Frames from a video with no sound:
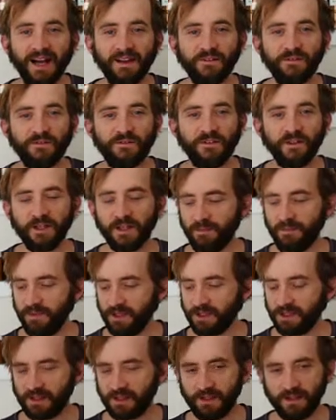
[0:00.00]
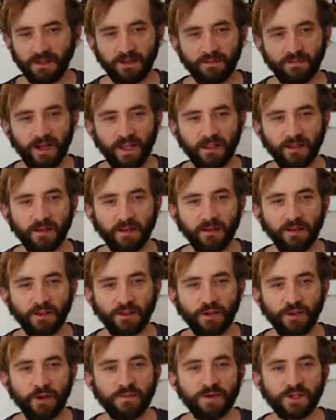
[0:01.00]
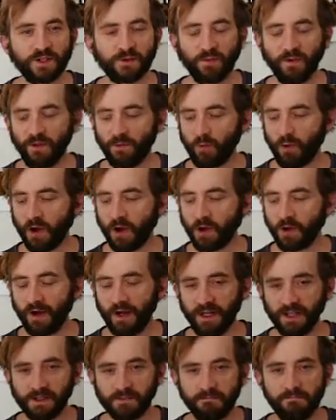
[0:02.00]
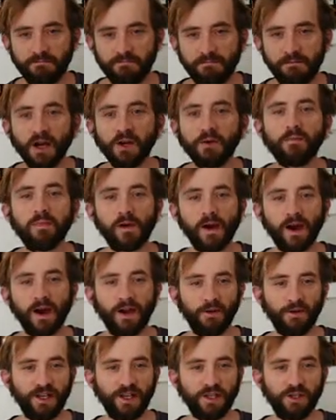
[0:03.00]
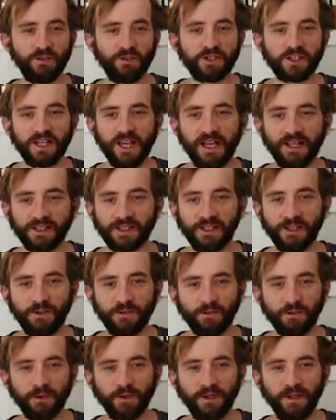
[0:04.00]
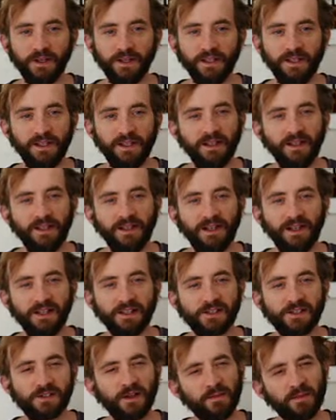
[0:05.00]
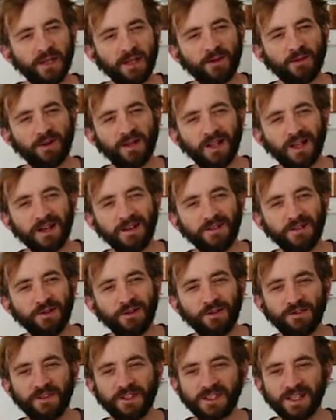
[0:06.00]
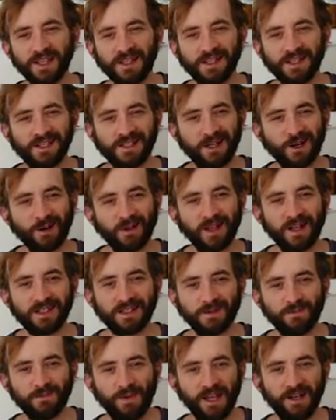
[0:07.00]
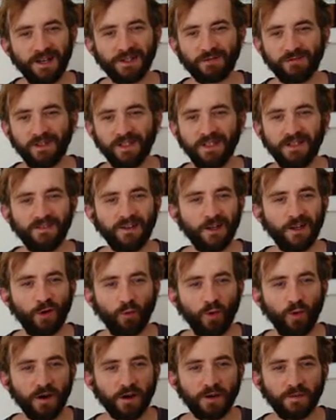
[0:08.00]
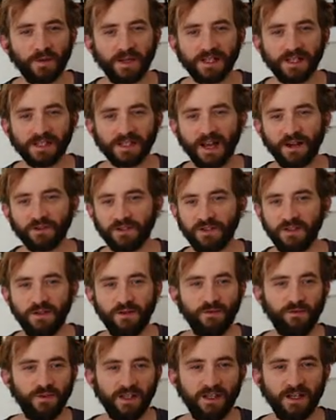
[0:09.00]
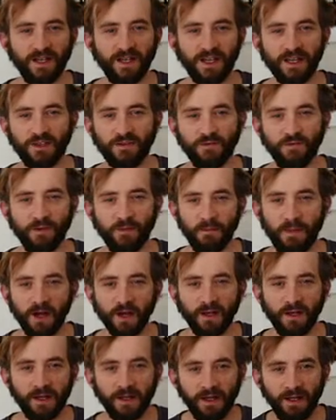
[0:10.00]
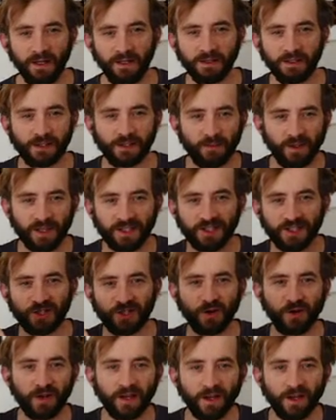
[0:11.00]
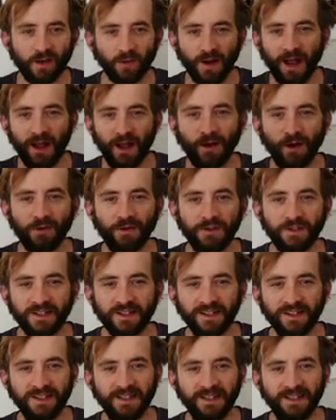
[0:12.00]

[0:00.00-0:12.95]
I fill up my little thermos with water, and it's mud brown. Like you just can't see through it. And so I'm like, well, I don't know if this like sterilizing pen is really even going to work, because how's the UV going to get through the mud? So I'm like stirring it around.